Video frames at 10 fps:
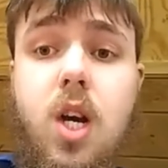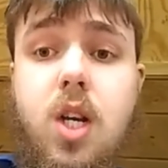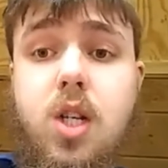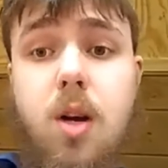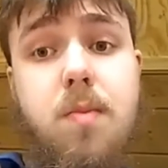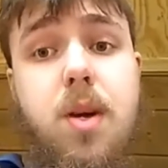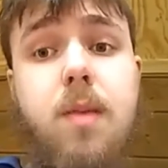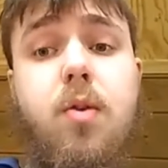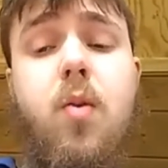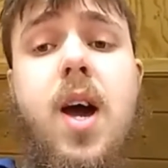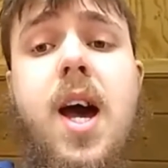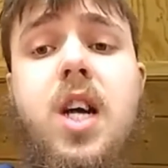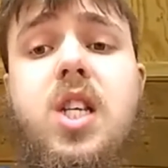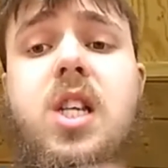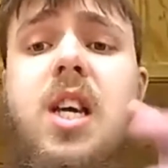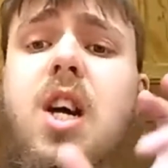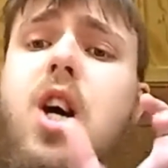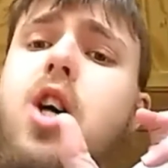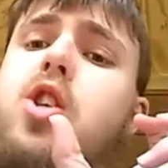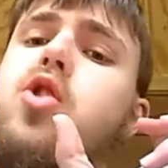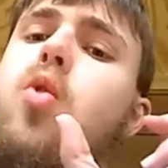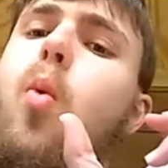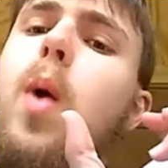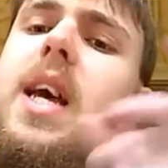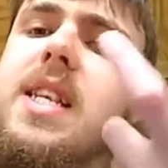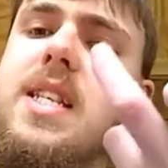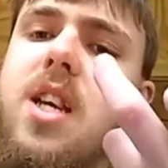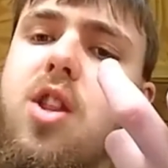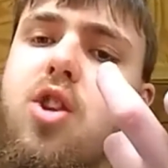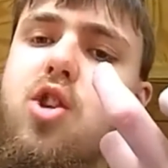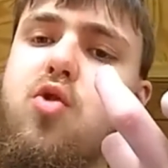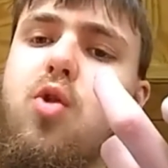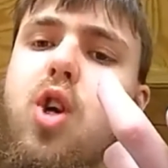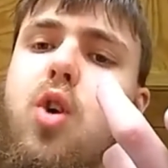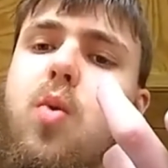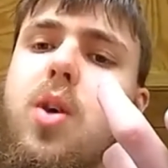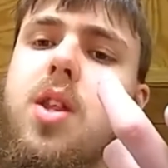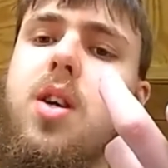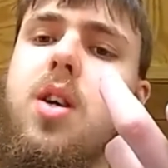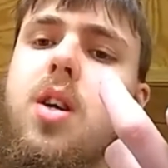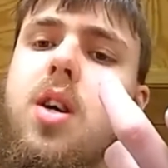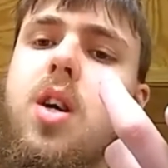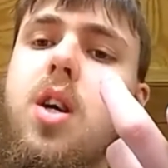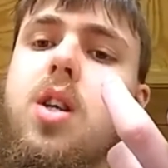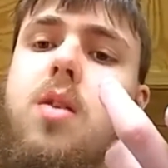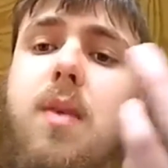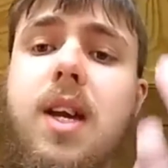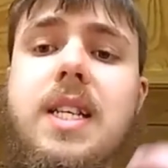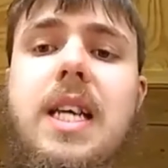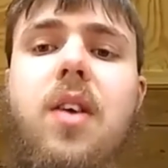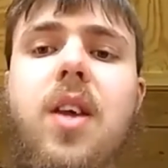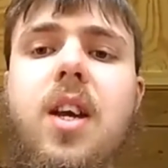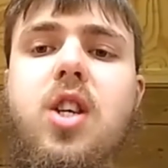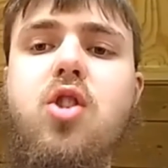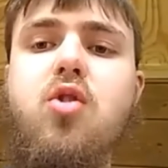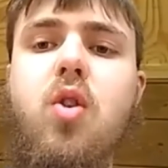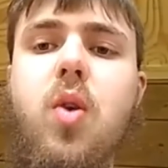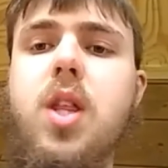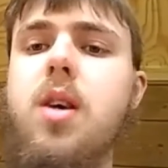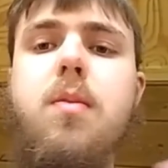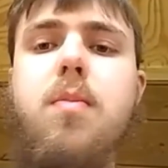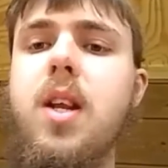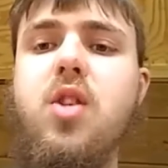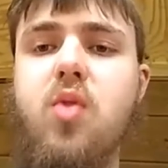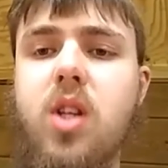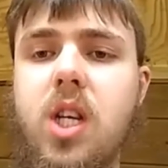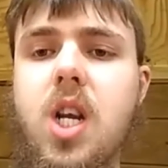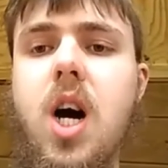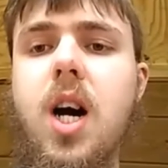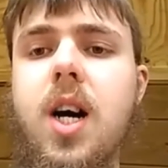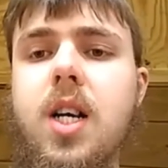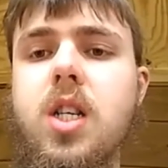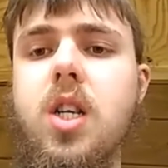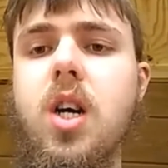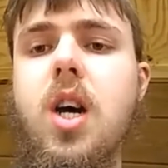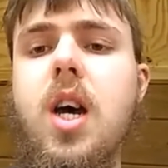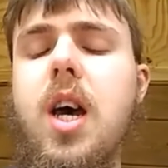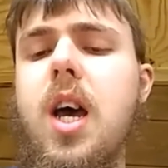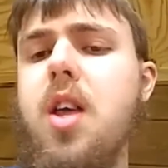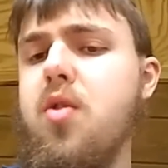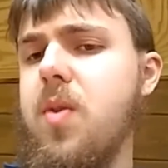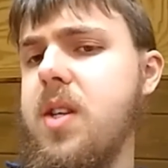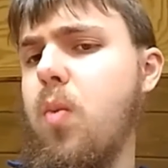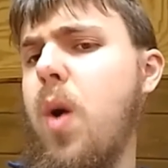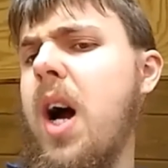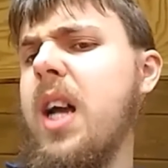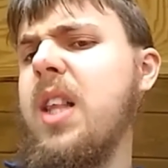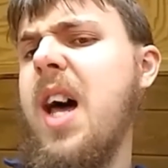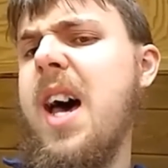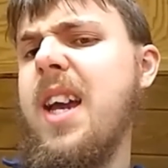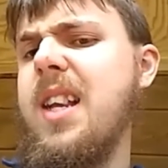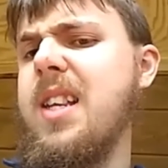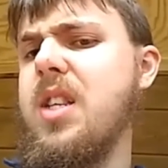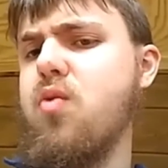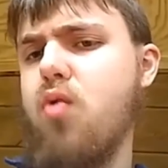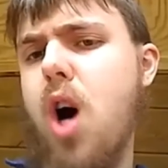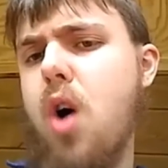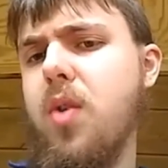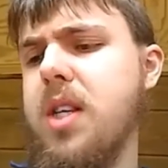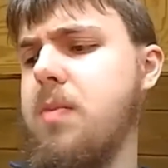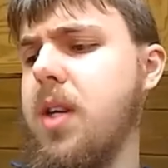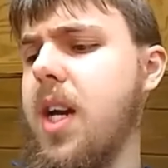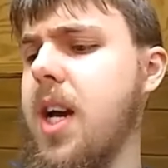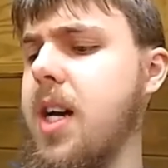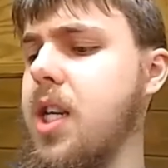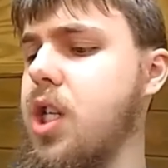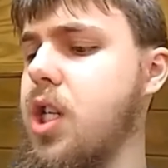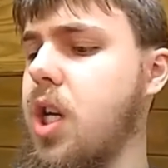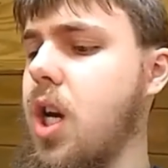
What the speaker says: Some people will actually twist the truth to make it sound like it's truth, but it's really not. The reason why lying is wrong is because